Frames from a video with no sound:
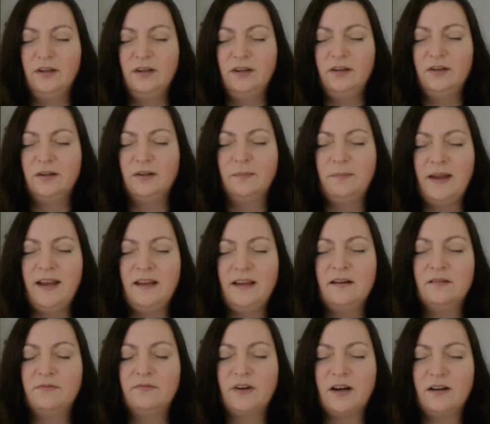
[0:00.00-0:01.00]
you're made
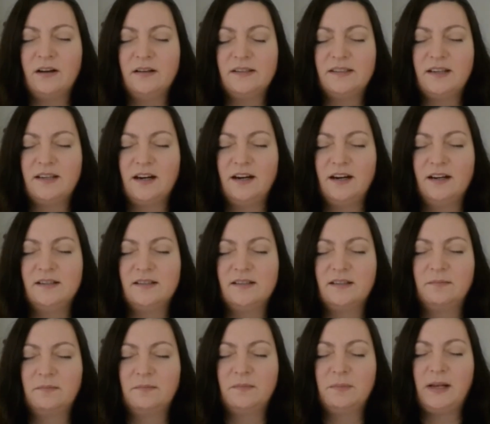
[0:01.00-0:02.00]
of stars
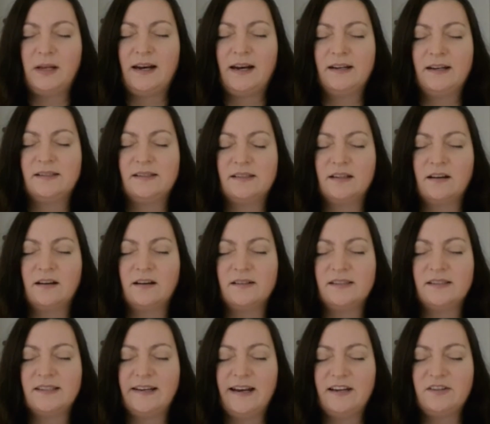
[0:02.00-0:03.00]
and planets and
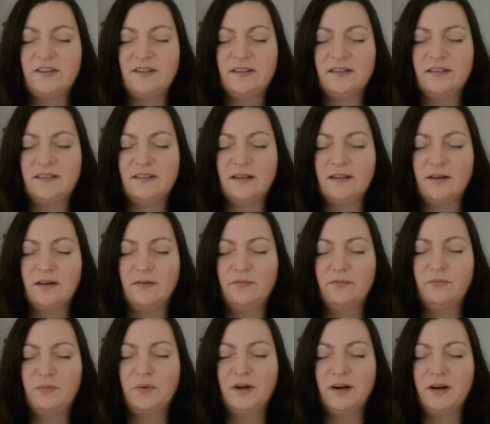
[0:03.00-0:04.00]
constellations of
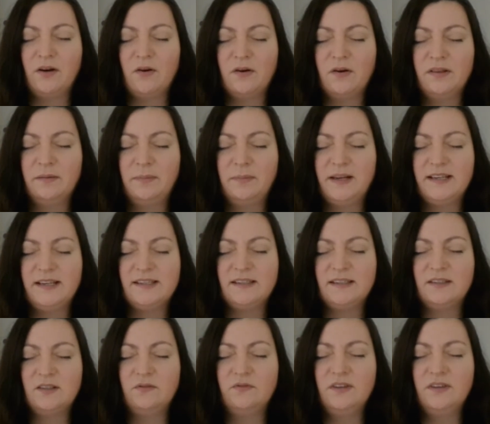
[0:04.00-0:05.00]
where all the places
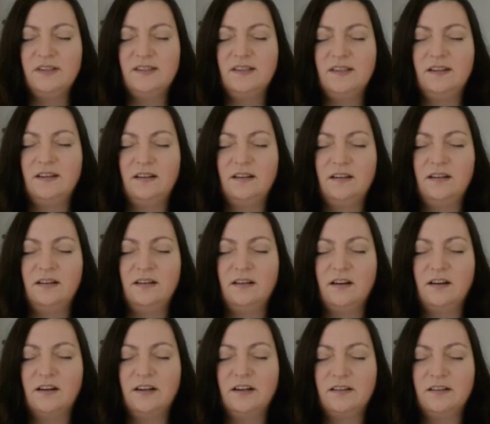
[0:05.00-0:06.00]
you visited in the
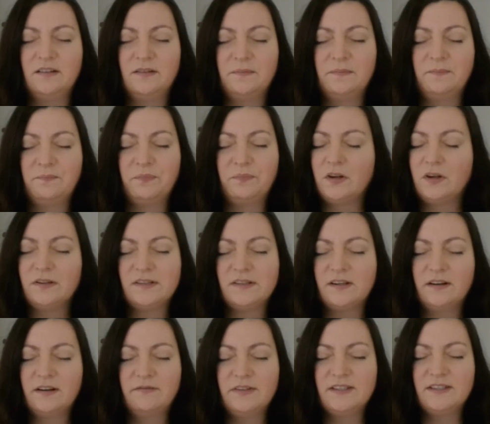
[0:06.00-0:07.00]
earth, or
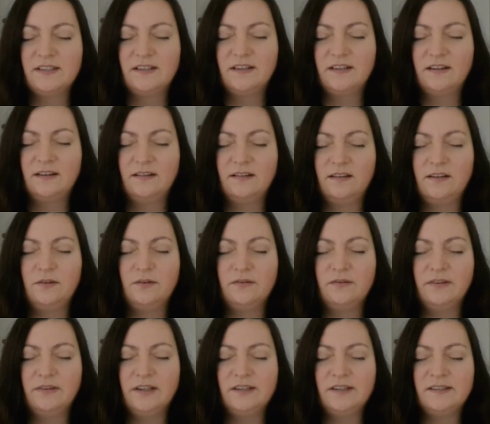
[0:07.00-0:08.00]
sorry, visited in the
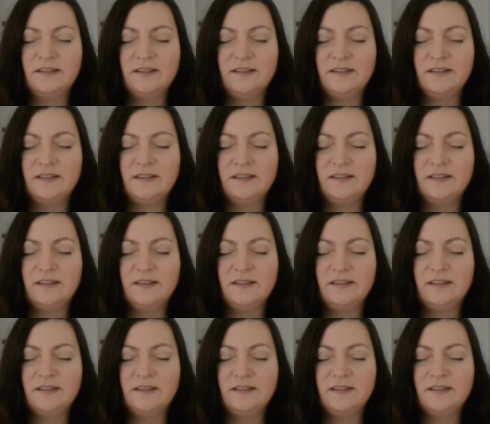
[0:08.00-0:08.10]
universe.